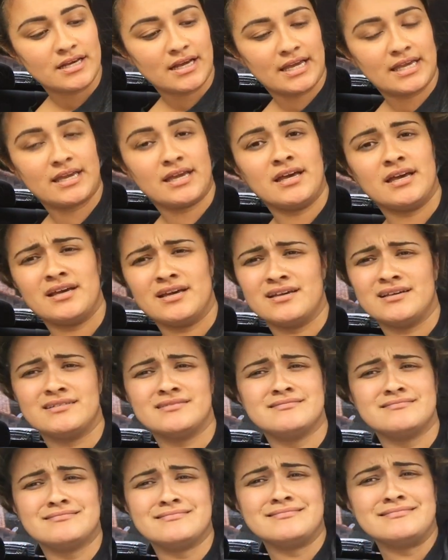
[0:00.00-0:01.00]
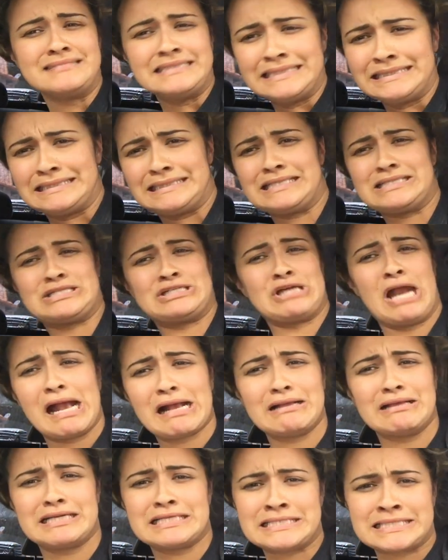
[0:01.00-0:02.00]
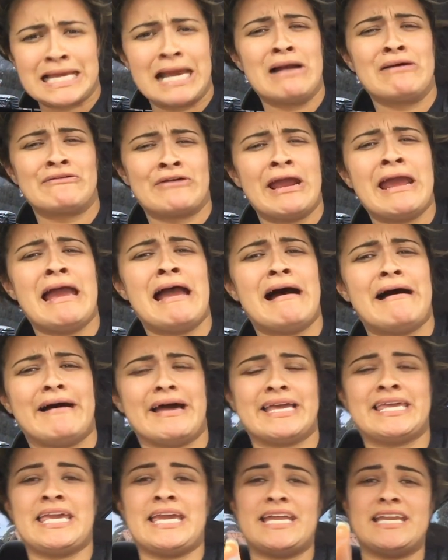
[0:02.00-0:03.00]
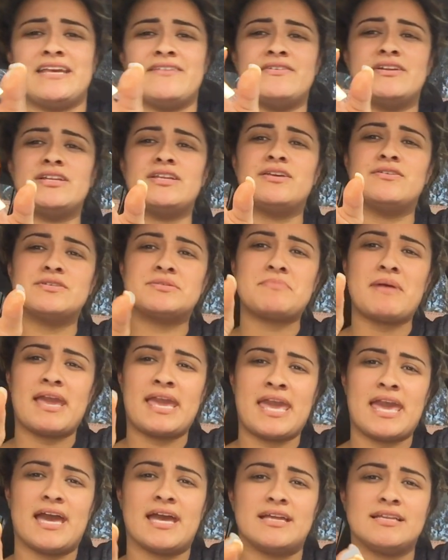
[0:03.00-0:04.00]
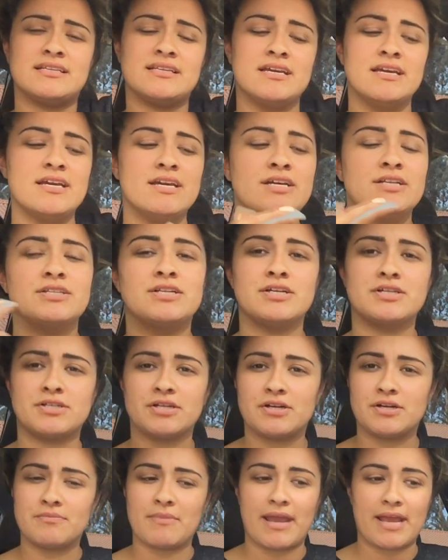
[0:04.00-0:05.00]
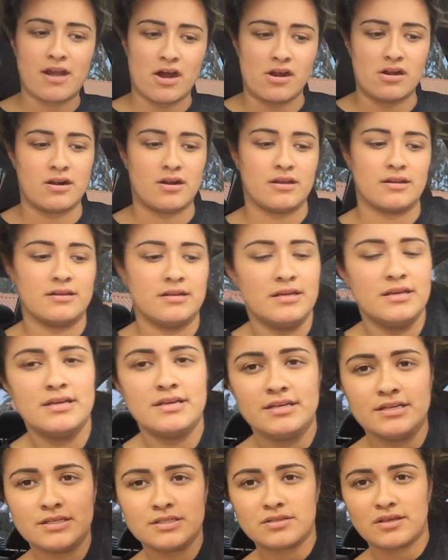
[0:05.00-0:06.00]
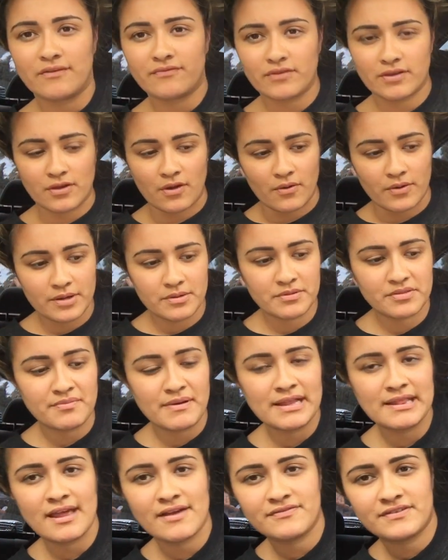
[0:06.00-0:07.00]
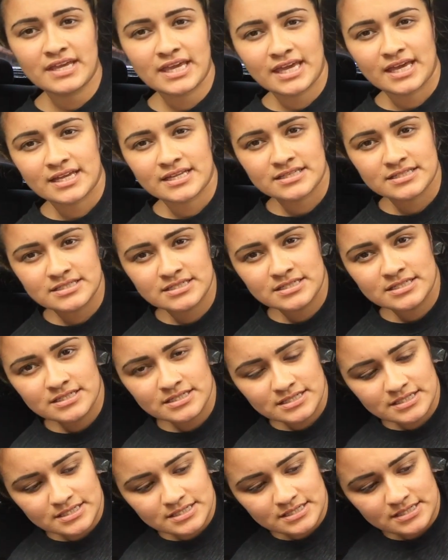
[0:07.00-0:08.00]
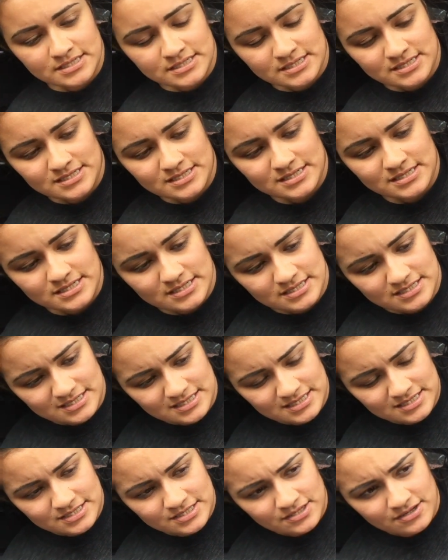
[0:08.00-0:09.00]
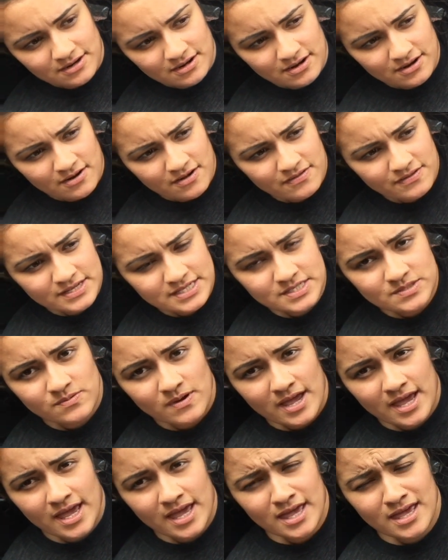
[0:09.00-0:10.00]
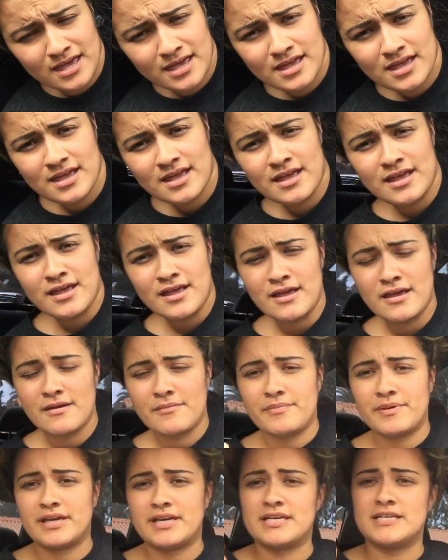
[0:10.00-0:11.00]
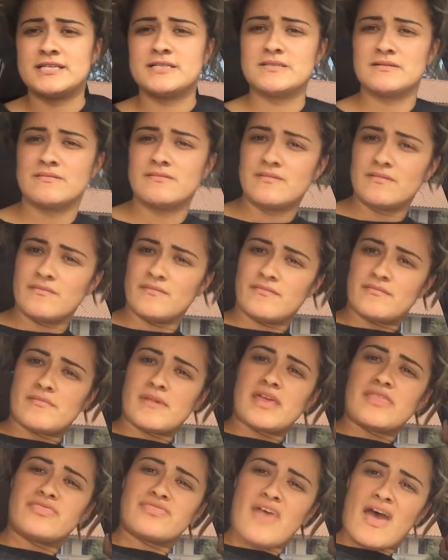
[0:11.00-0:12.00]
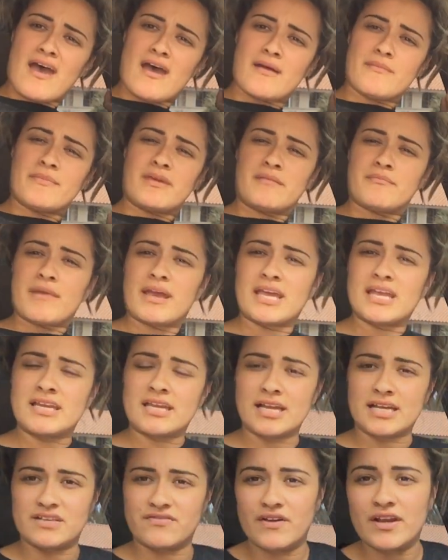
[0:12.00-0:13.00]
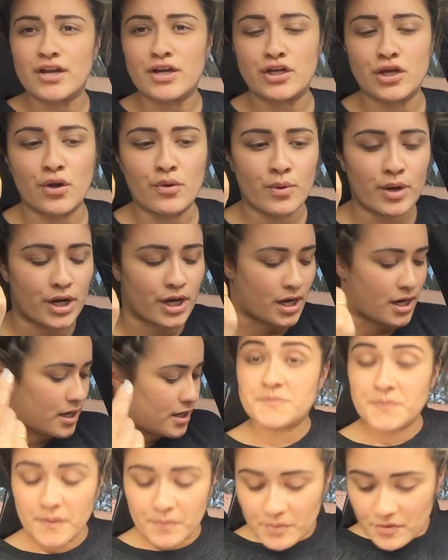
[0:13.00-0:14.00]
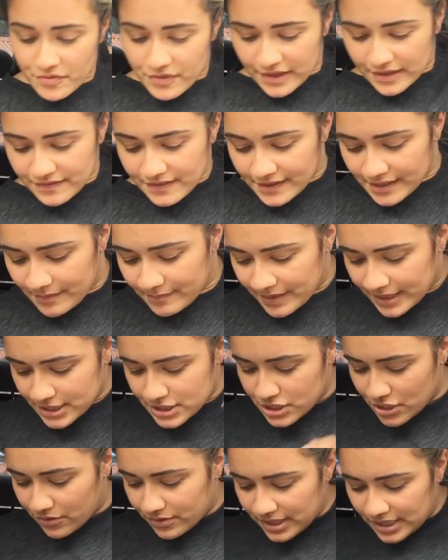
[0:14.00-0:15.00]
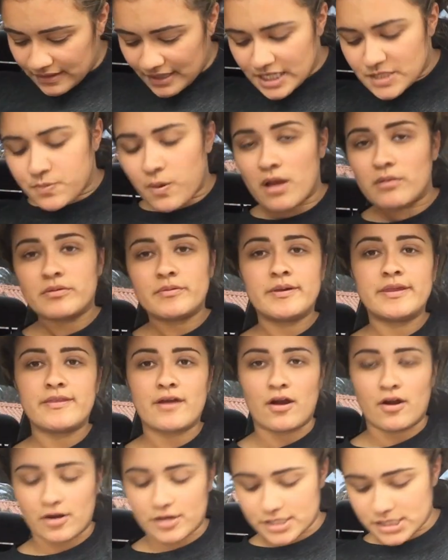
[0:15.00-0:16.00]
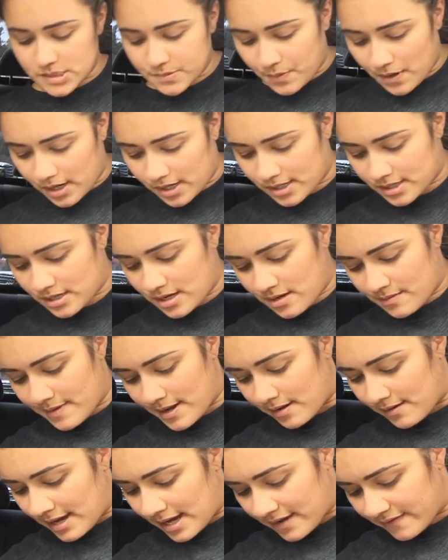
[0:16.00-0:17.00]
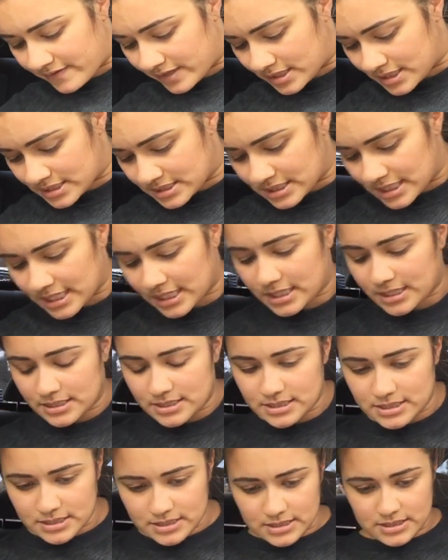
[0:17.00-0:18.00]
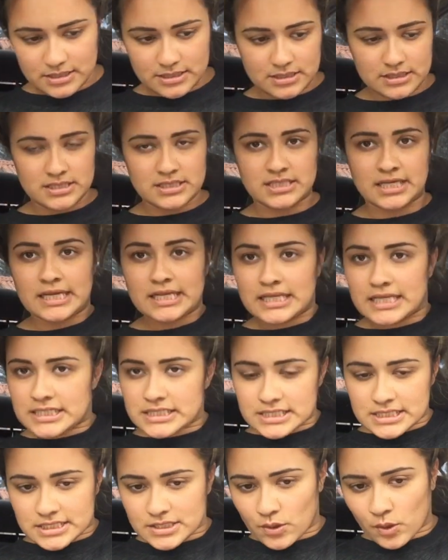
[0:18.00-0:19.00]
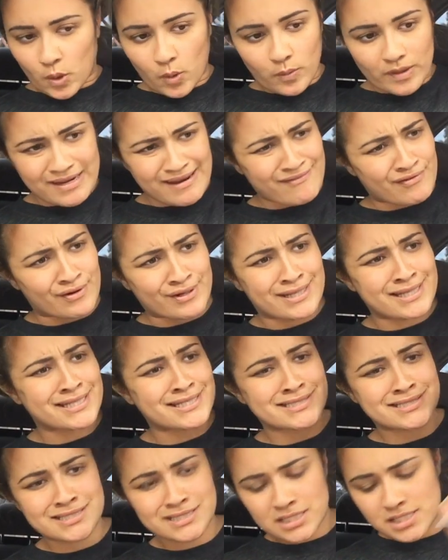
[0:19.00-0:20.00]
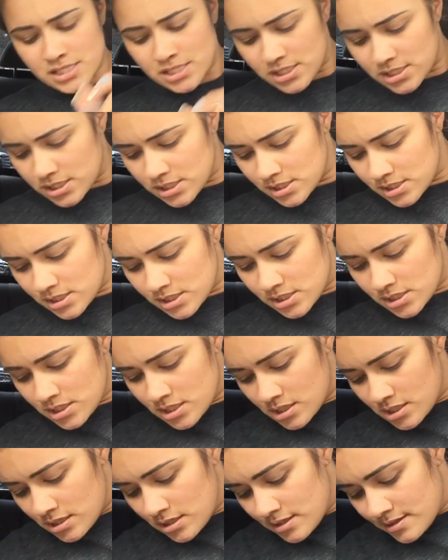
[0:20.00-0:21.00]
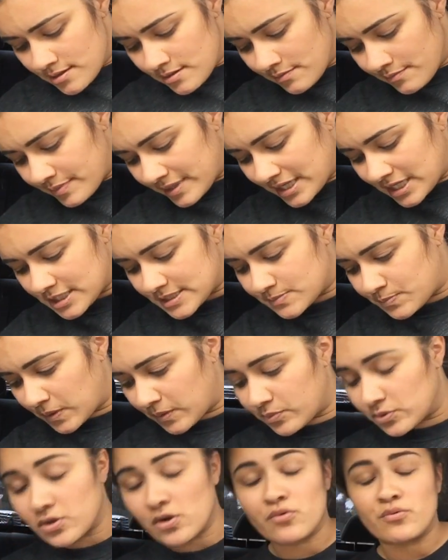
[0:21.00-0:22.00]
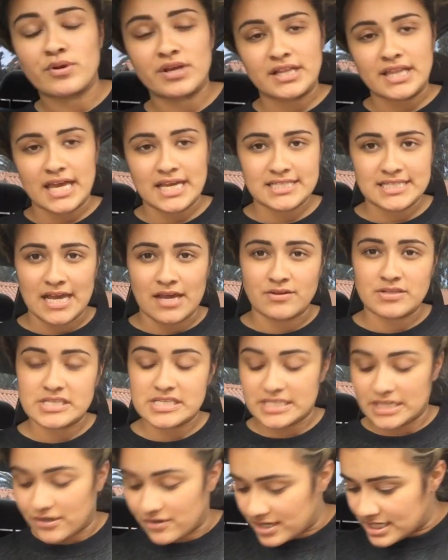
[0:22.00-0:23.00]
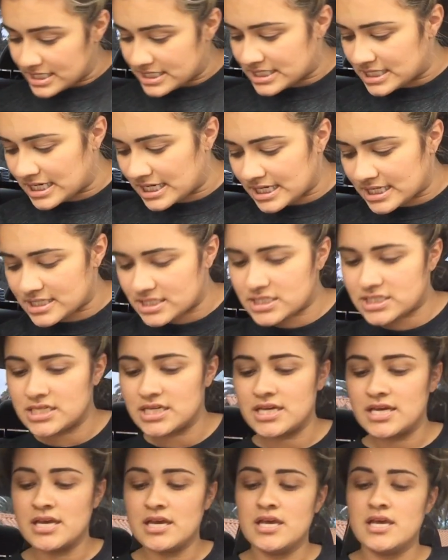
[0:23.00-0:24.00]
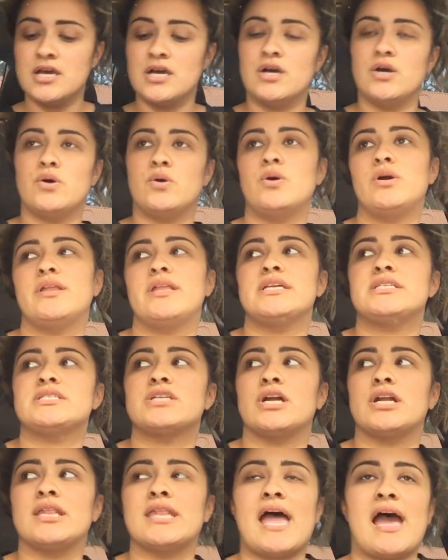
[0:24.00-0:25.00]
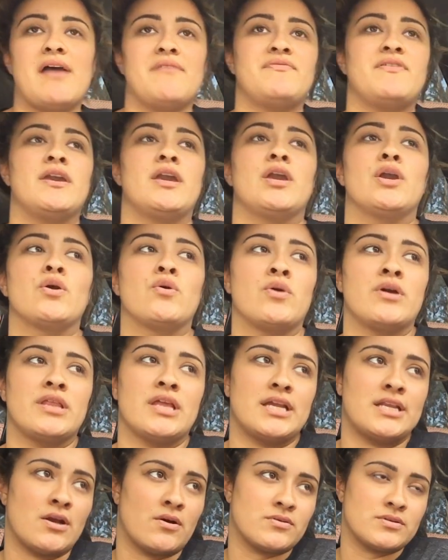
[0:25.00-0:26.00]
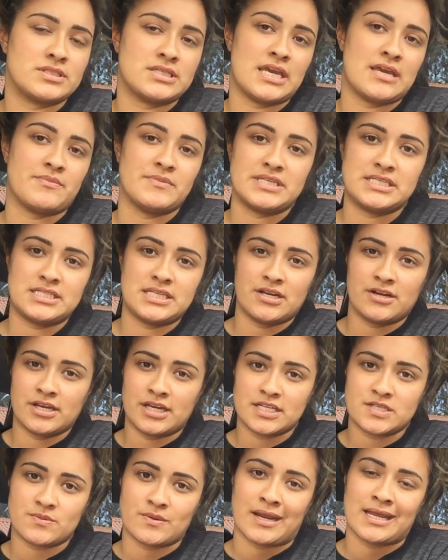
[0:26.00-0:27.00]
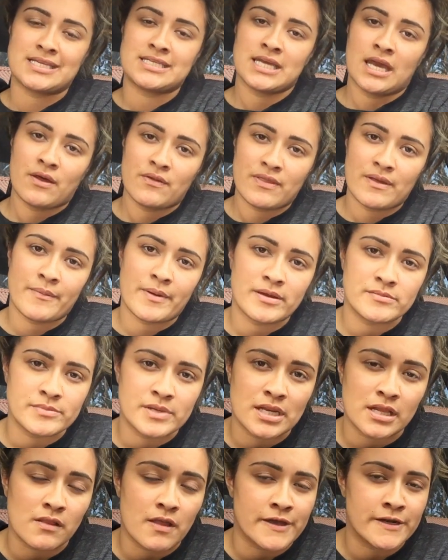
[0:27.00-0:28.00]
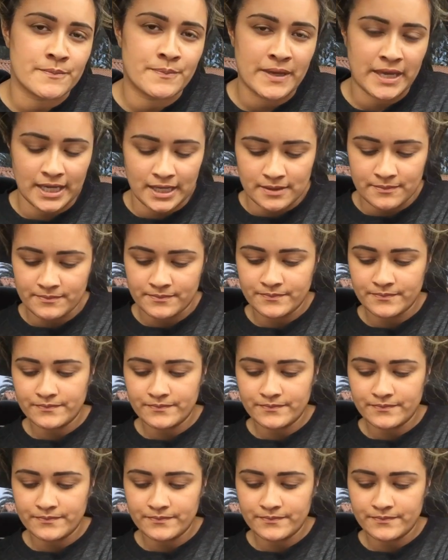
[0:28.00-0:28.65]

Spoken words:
The struggle is so real. I can't even use my hand to turn my car on. So I have to go in with my left hand and turn it on this way because my thumb and my index finger don't work. People think that I'm like joking. That's probably the hardest part about having this like sickness or whatever it is. Because people don't realize how serious it is, or they start laughing, or they don't take me serious when I tell them I'm in a lot of pain.